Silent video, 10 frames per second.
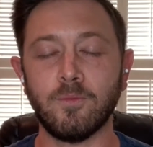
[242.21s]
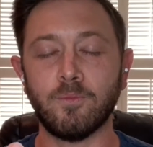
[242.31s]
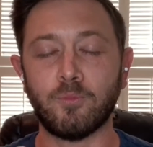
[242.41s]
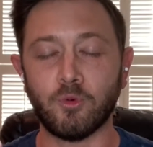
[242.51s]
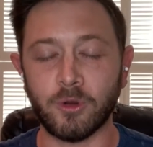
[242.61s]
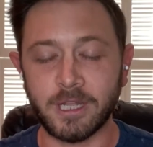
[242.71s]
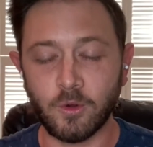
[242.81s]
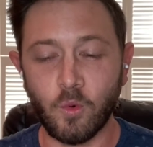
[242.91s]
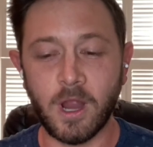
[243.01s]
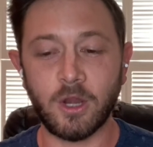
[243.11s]
Bring
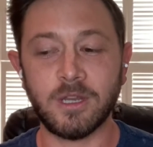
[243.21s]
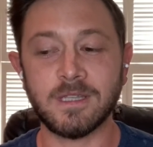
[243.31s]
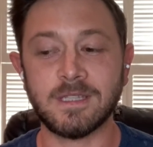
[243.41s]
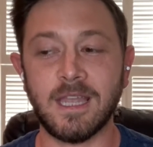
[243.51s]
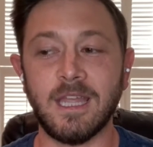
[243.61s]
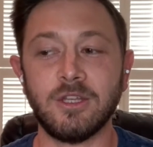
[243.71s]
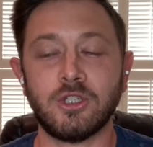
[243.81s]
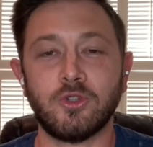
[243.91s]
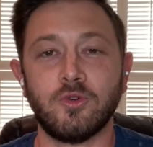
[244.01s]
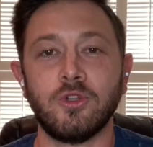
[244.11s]
awareness
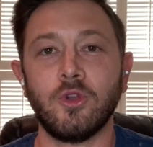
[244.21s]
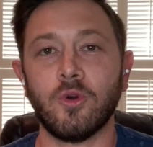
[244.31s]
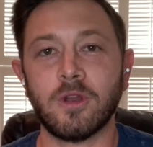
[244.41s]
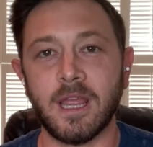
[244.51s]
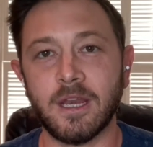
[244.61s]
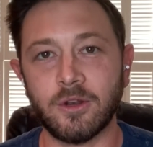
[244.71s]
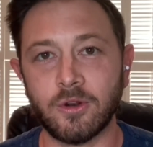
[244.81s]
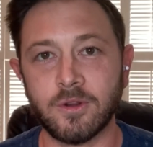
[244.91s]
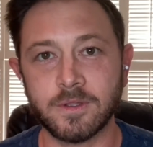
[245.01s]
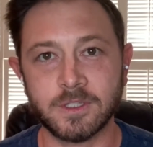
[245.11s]
into your
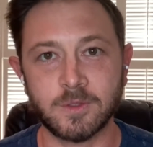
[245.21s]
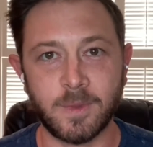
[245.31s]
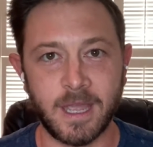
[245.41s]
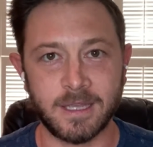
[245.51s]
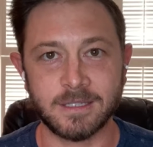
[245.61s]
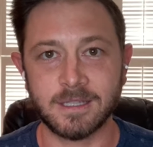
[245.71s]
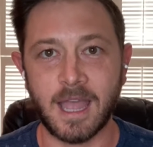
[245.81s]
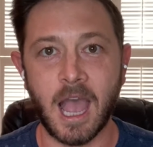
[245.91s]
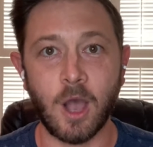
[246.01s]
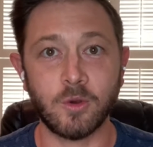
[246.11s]
inner space.
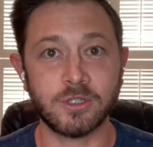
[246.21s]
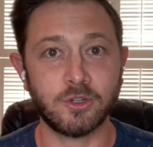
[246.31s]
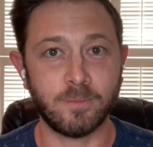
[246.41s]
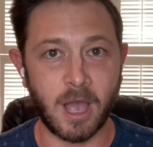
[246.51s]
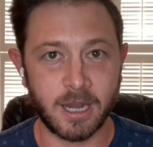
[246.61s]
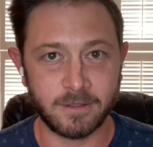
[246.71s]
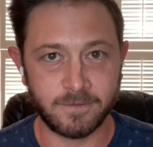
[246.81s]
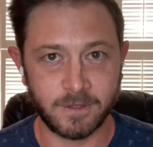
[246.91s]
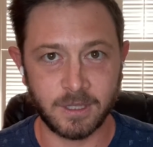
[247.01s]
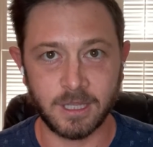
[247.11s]
How is your body
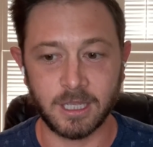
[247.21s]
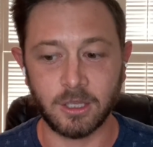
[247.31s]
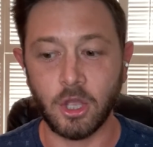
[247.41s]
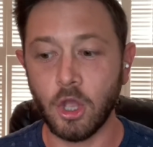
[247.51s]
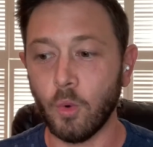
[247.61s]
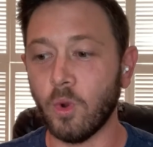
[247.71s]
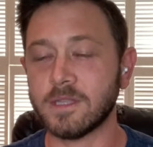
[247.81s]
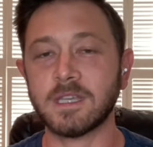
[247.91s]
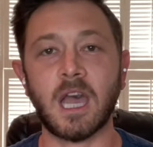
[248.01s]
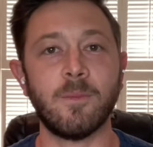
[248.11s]
feeling?
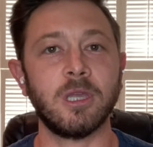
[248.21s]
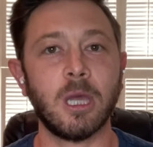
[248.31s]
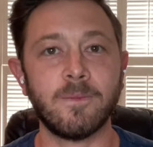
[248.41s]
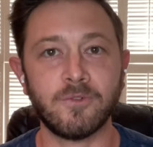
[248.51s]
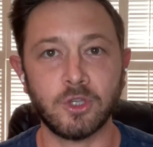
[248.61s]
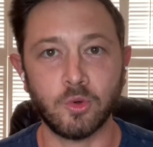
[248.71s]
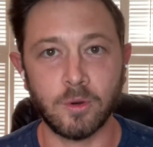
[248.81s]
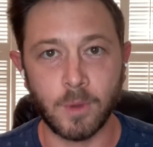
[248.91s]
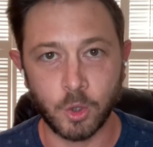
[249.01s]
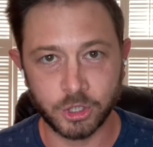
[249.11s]
What's coming up for you
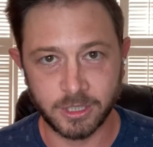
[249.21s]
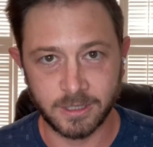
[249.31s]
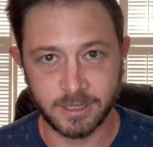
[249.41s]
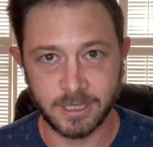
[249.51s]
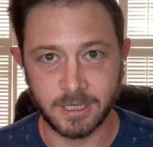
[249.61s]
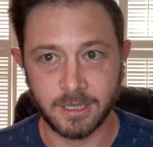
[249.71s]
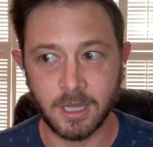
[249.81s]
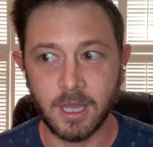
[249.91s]
emotionally?